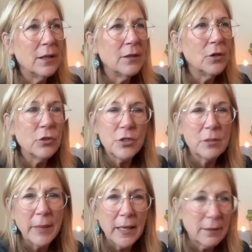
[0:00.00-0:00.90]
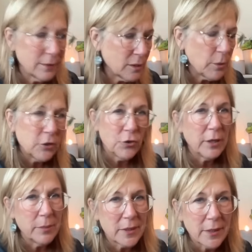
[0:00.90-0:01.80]
you don't just make a small tray
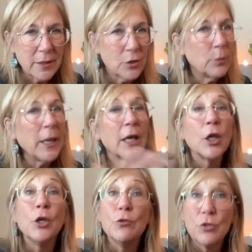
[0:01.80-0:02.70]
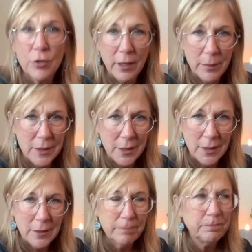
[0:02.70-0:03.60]
of biscuits. You make a huge tray of
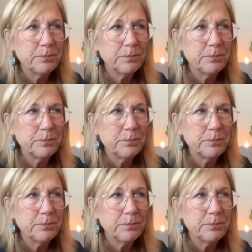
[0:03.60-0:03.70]
biscuits.